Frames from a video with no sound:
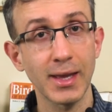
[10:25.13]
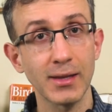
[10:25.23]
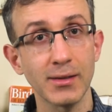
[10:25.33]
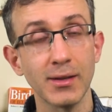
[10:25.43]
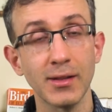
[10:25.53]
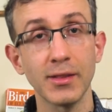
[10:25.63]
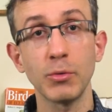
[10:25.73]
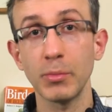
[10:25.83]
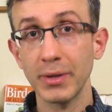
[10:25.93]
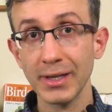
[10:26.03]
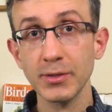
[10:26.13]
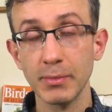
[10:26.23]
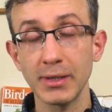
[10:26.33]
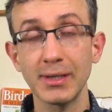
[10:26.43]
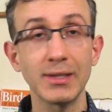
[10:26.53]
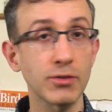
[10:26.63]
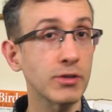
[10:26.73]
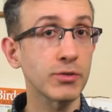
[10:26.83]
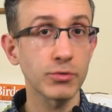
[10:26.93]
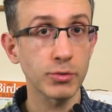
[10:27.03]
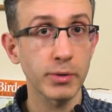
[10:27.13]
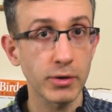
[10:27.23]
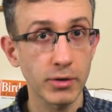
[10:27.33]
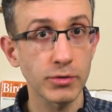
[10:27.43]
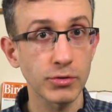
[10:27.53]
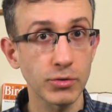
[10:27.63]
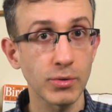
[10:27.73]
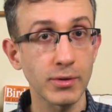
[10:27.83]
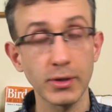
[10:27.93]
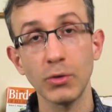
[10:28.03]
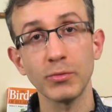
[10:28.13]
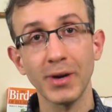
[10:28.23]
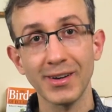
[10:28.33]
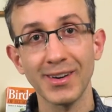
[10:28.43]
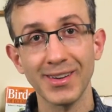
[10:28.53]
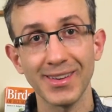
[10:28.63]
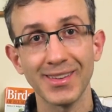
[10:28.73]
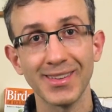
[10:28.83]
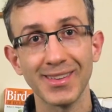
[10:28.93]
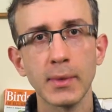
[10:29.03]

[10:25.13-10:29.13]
and the replacement is also superior to the old Monarch.